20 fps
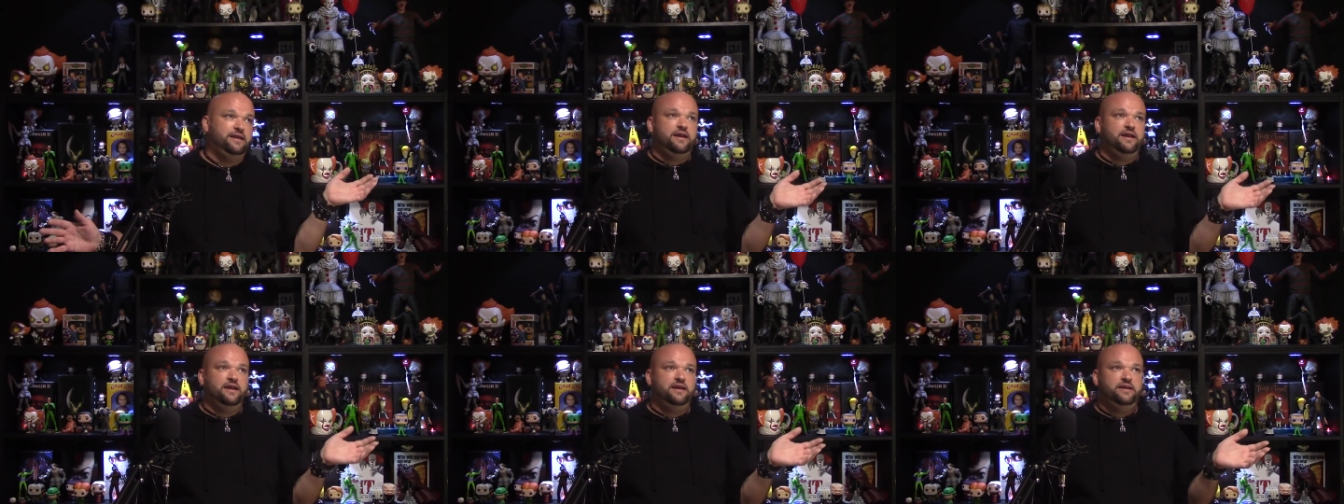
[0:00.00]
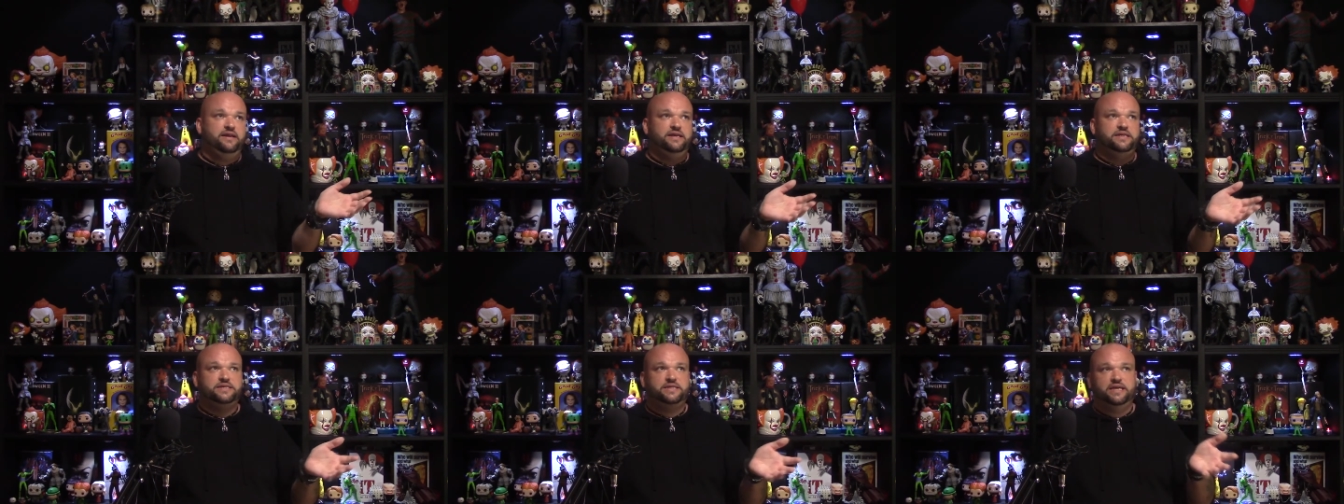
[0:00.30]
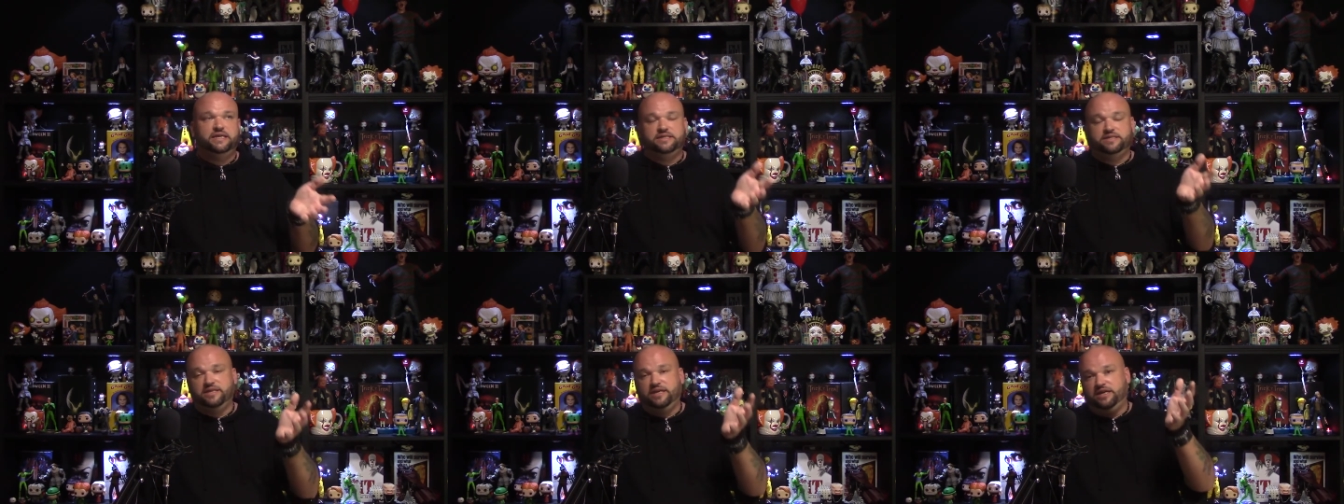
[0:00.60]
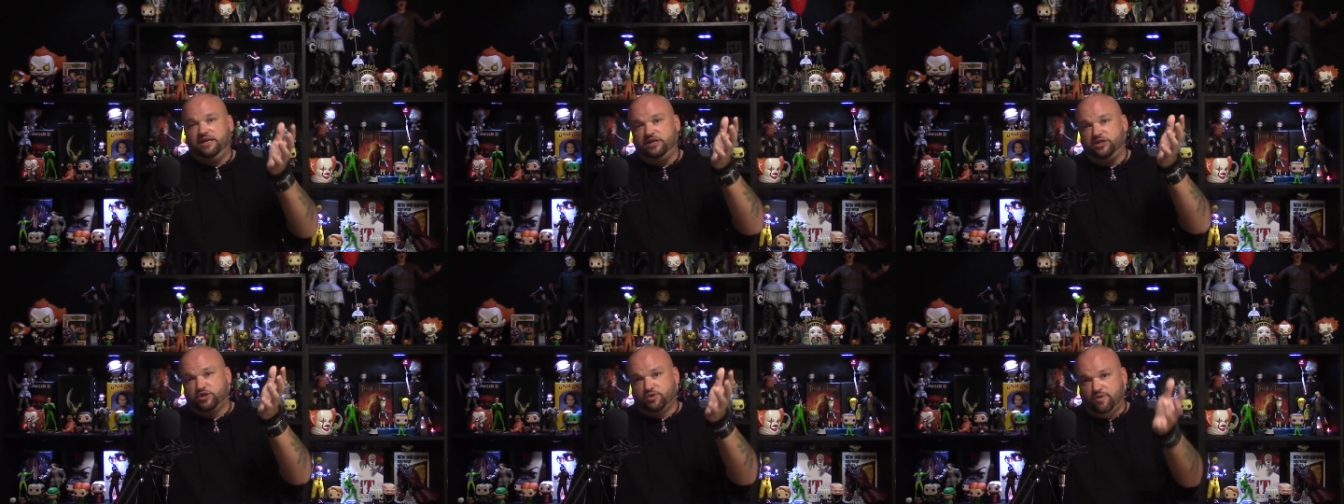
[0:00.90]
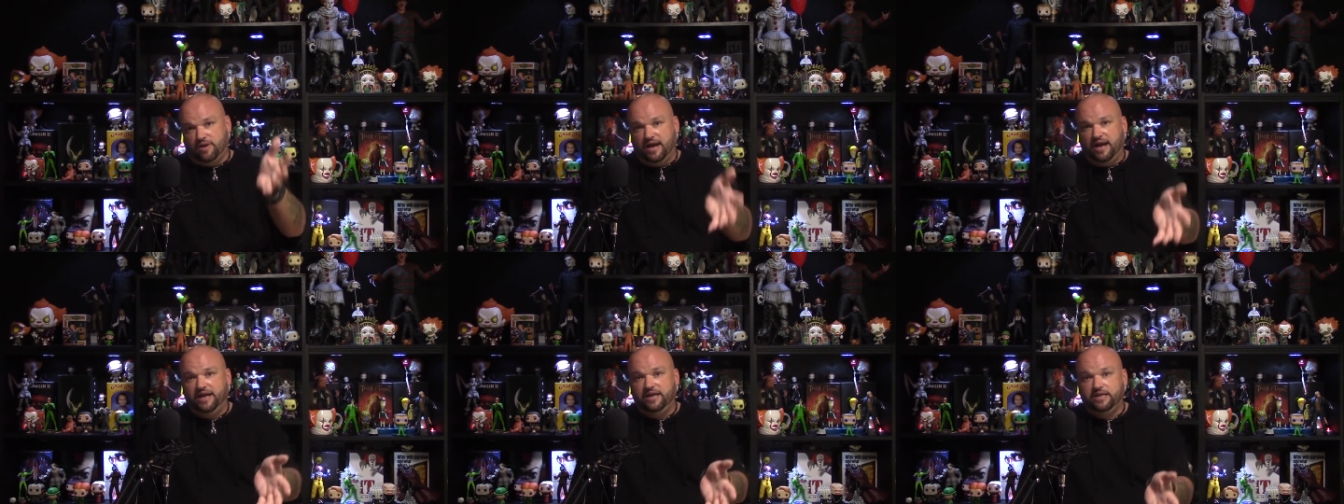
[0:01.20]
and he says that he
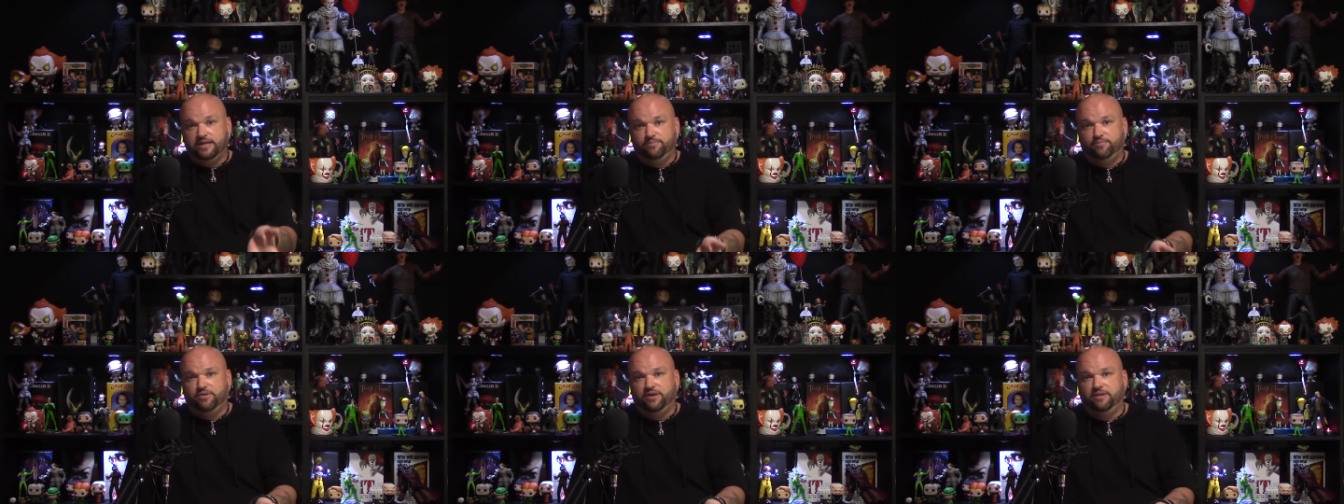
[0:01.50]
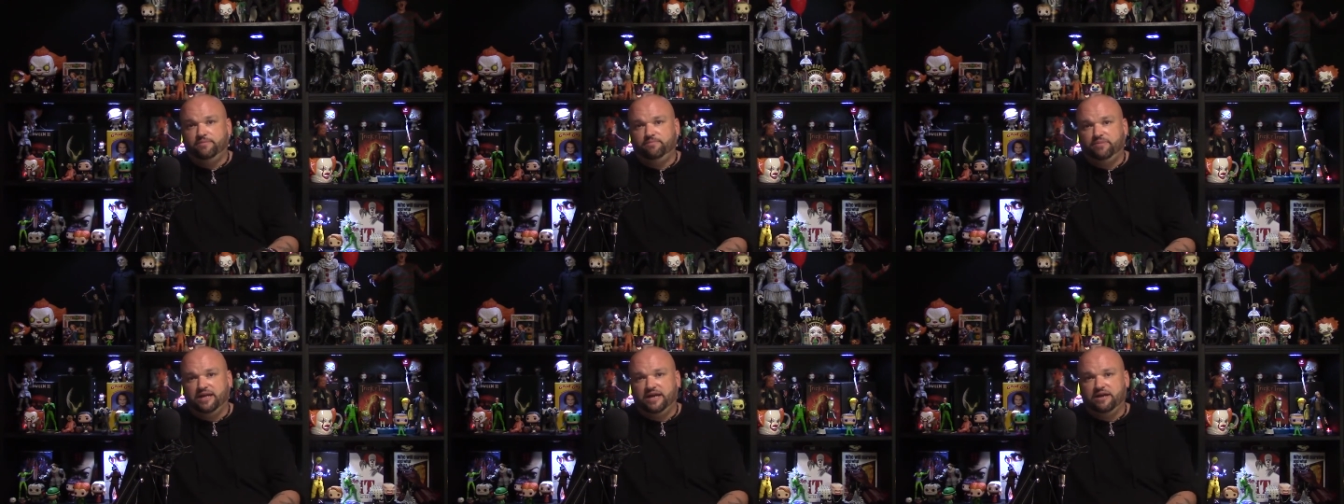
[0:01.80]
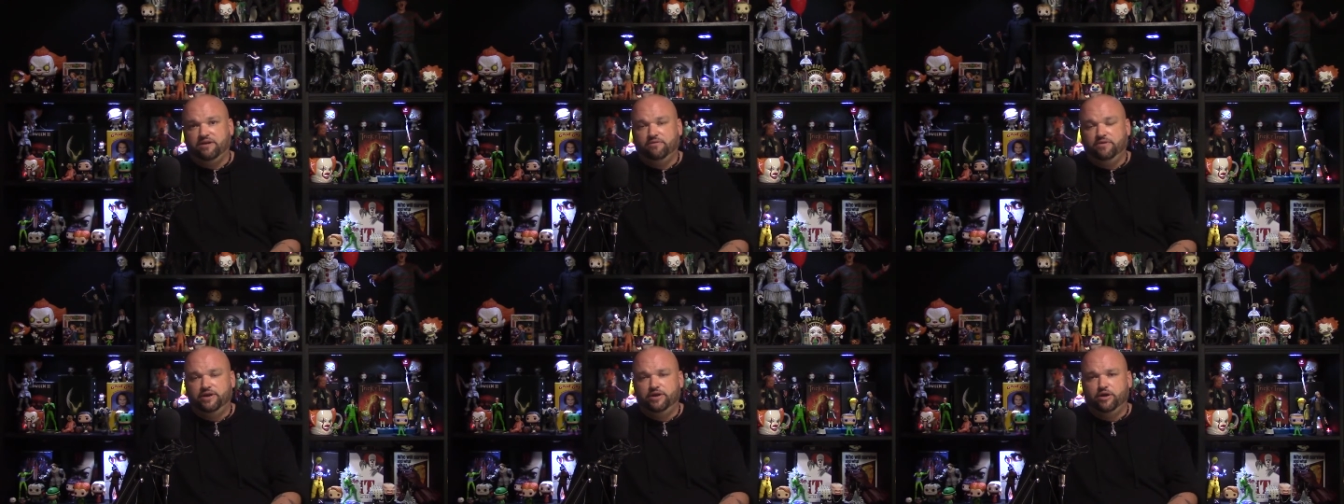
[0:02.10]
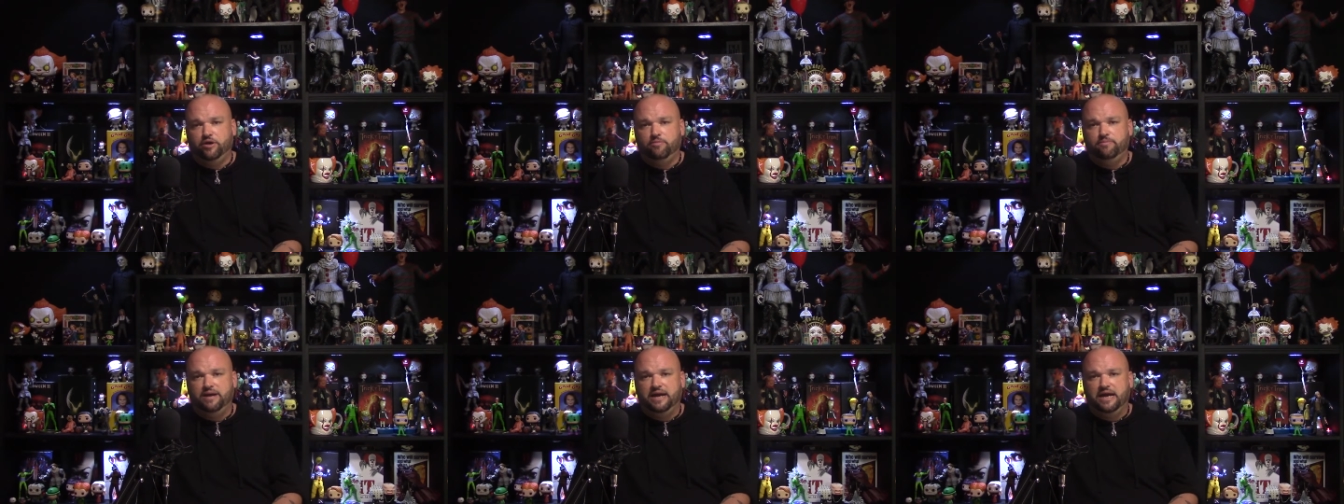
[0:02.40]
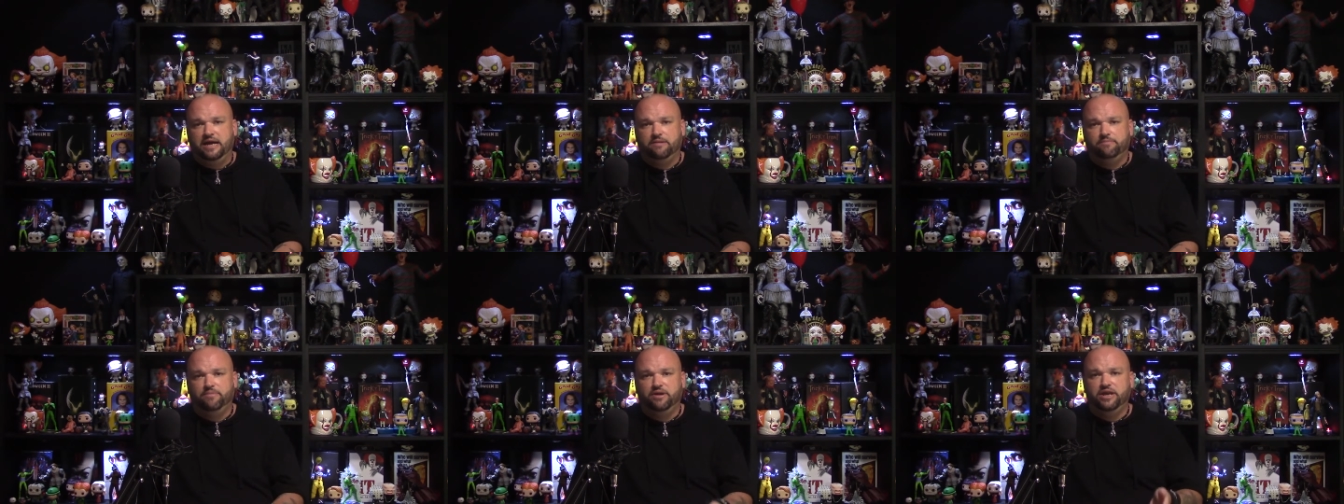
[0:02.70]
tried to bring Black Widow
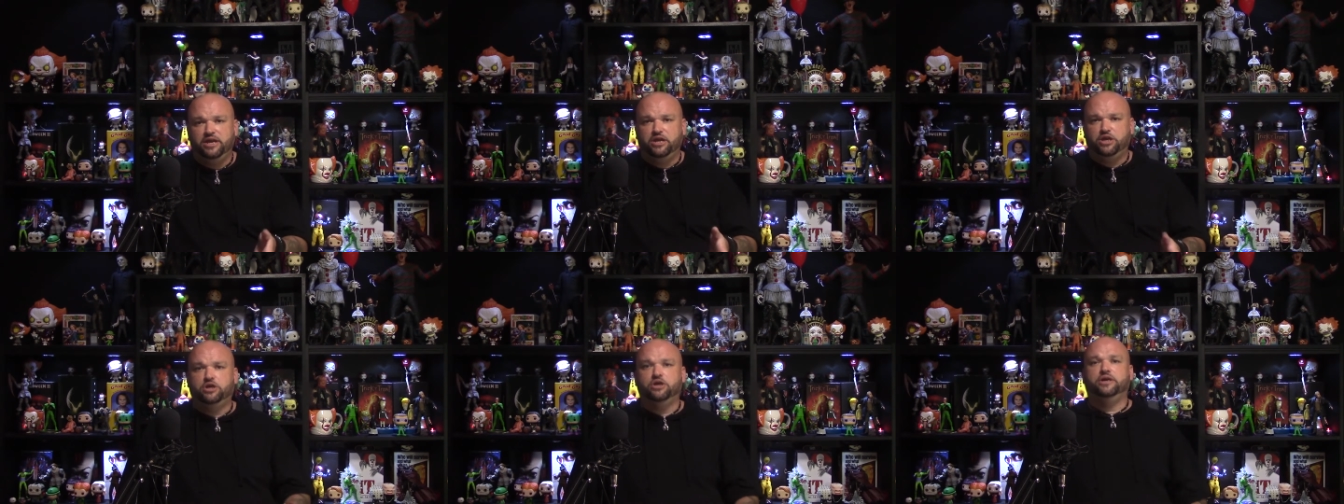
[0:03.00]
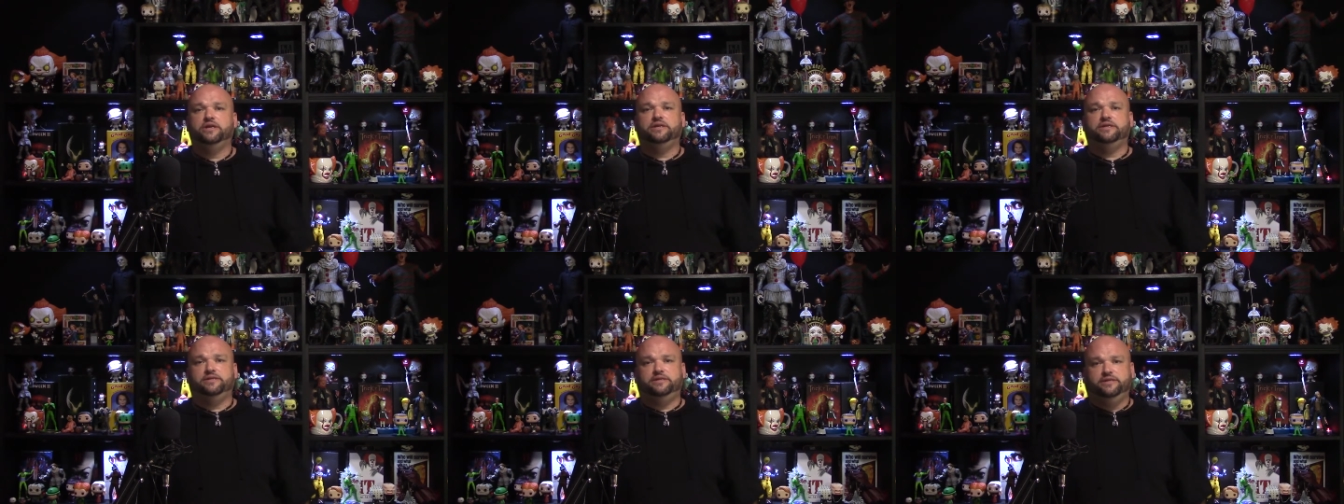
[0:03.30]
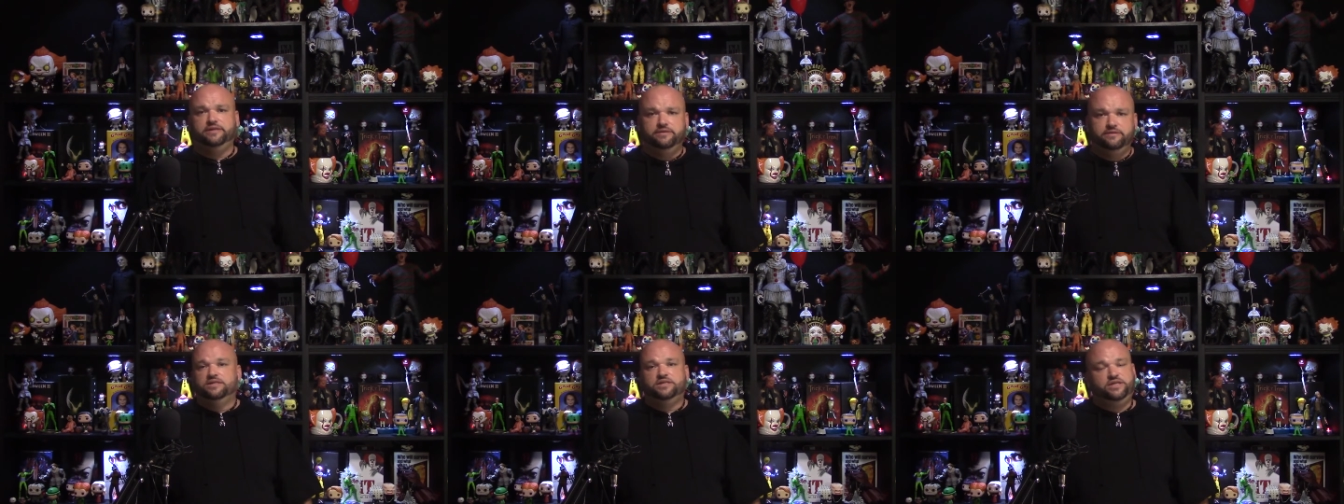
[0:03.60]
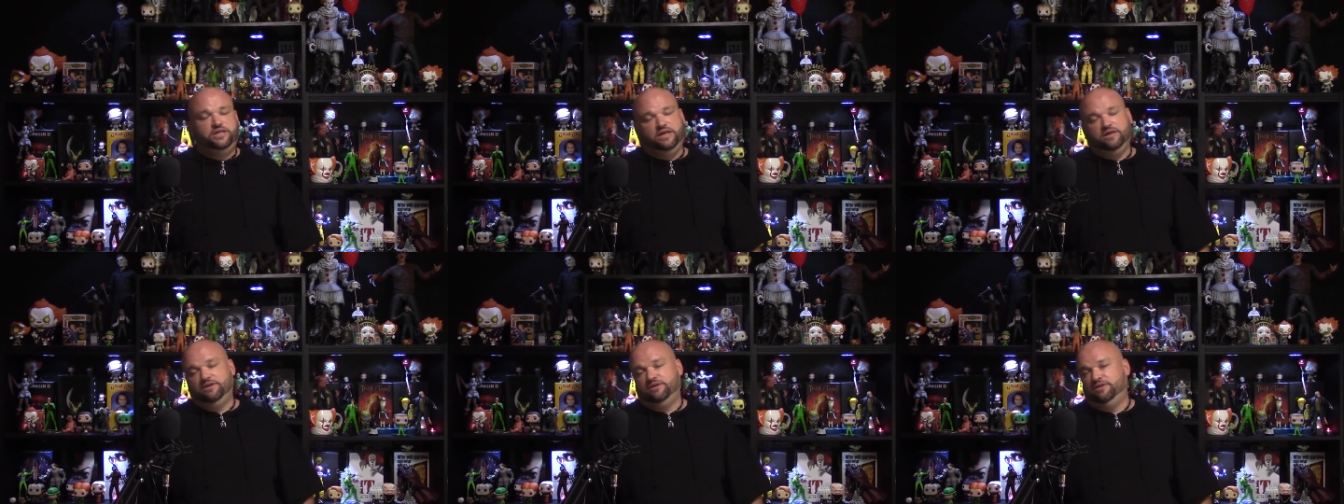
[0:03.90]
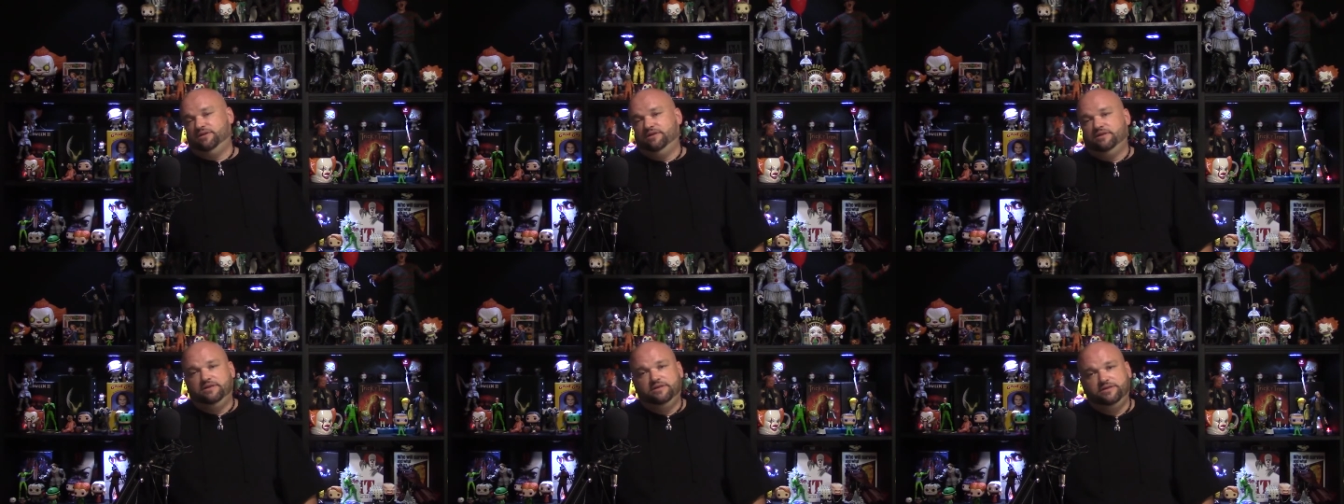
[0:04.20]
back, but he couldn't.
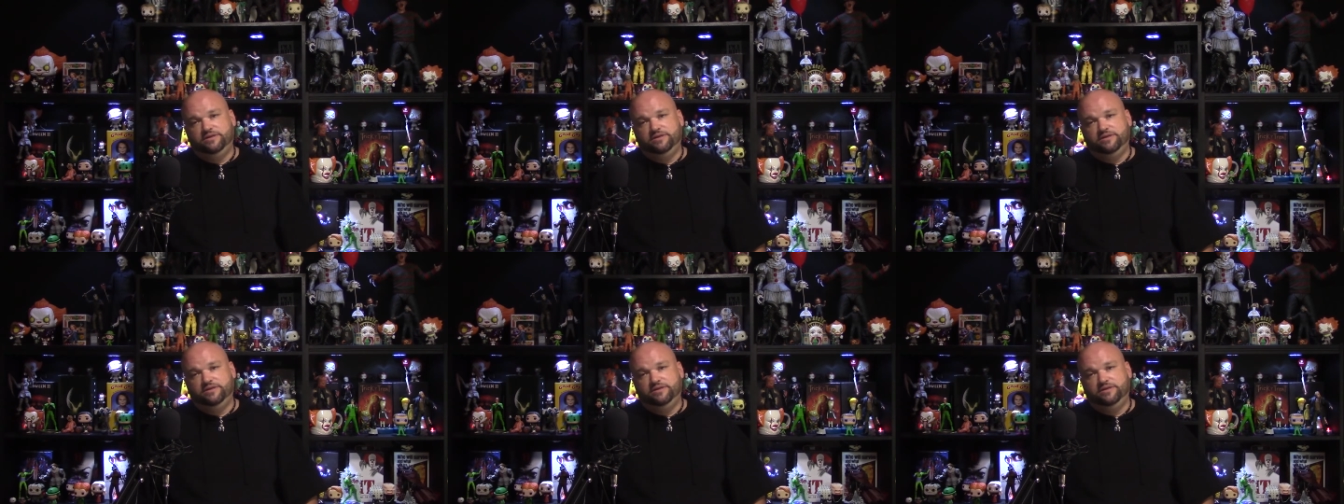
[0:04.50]
Still